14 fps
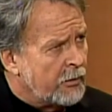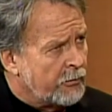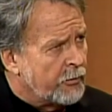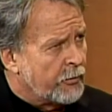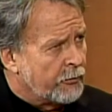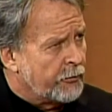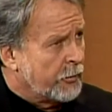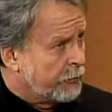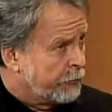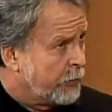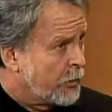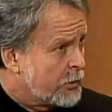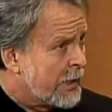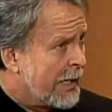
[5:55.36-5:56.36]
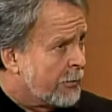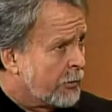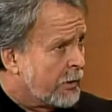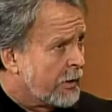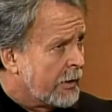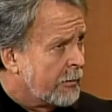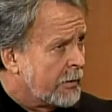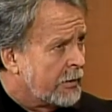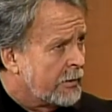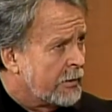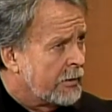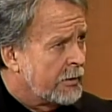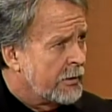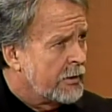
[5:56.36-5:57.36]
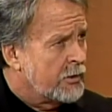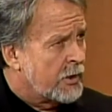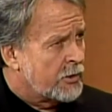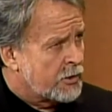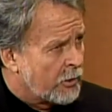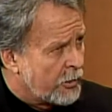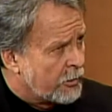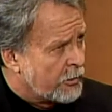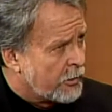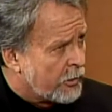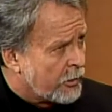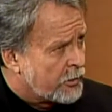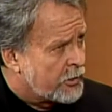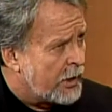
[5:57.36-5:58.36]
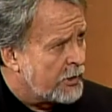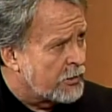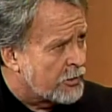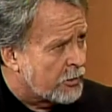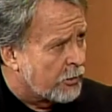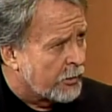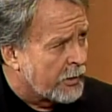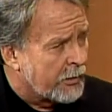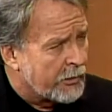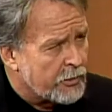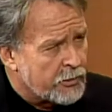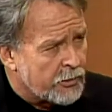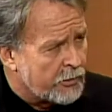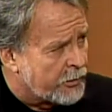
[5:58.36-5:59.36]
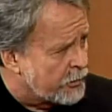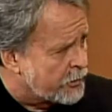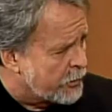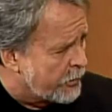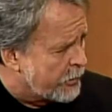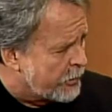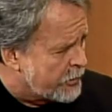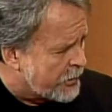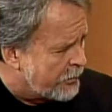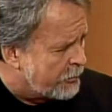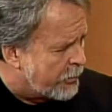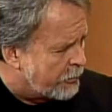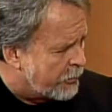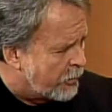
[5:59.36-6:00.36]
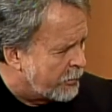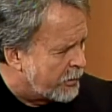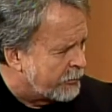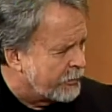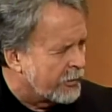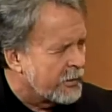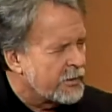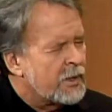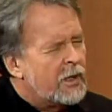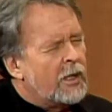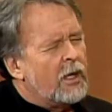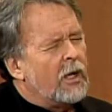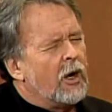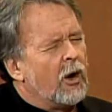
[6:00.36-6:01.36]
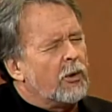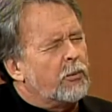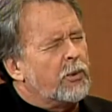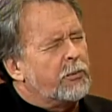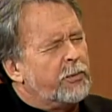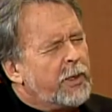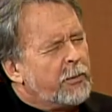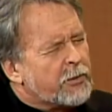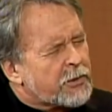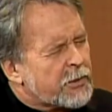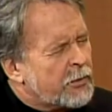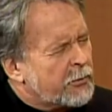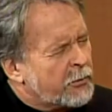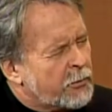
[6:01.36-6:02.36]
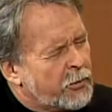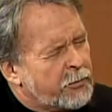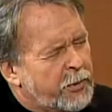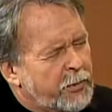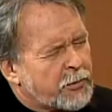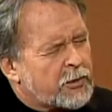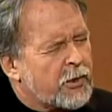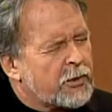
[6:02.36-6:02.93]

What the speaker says: For the first time, really. I mean, yes. And so there are changes going on out there, so there's some momentum for this. All right, when people start